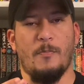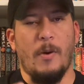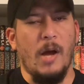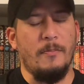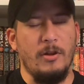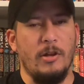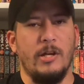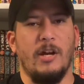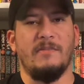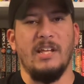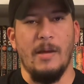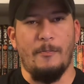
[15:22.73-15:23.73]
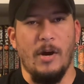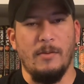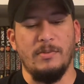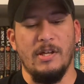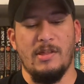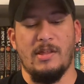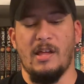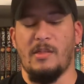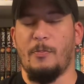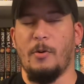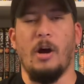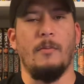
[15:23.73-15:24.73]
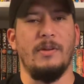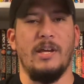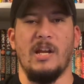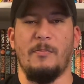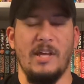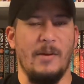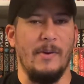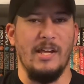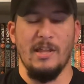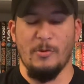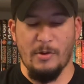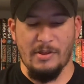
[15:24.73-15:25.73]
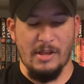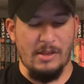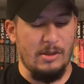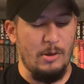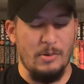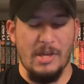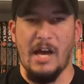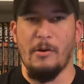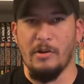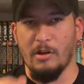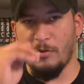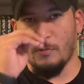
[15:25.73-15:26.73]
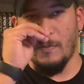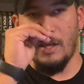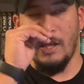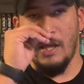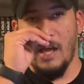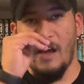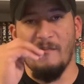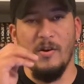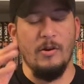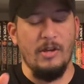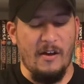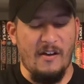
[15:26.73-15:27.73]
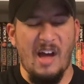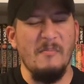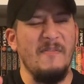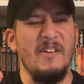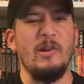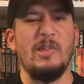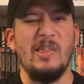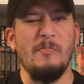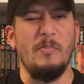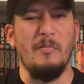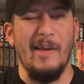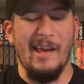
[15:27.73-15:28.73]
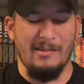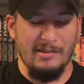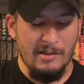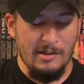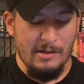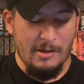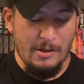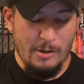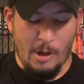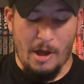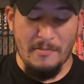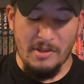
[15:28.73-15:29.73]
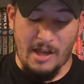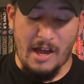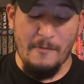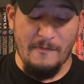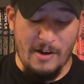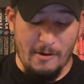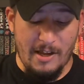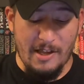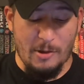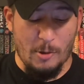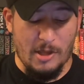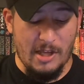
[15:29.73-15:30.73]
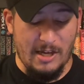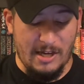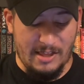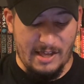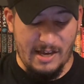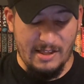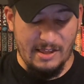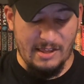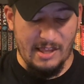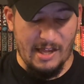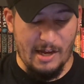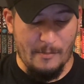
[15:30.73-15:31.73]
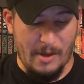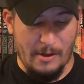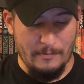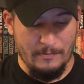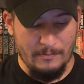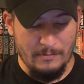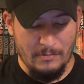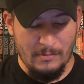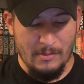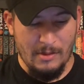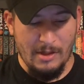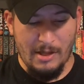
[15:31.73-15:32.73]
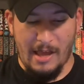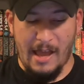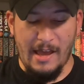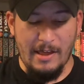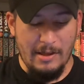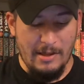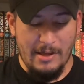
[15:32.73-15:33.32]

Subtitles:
popular enough to get published, it's probably going to pique my interest. That's usually how it goes for me. I'm a very simple man. So I'm very interested and excited to see that come out. Hey,